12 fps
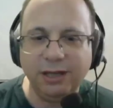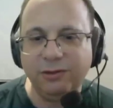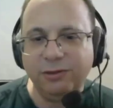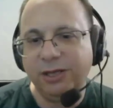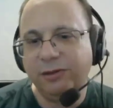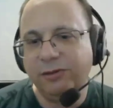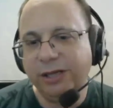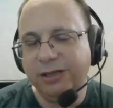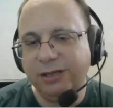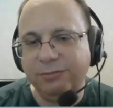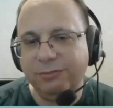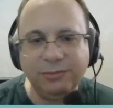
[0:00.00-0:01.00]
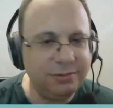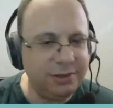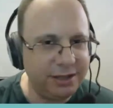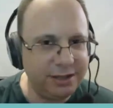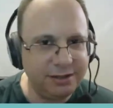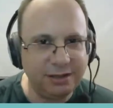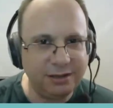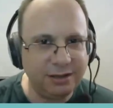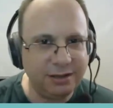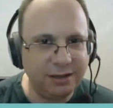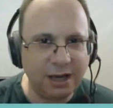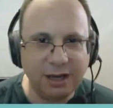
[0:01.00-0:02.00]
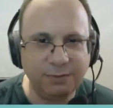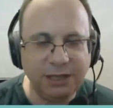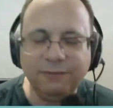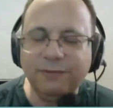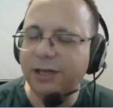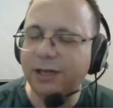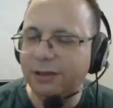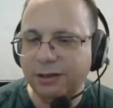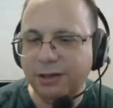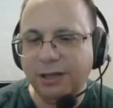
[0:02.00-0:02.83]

could direct them. Like I said, I kept it vague.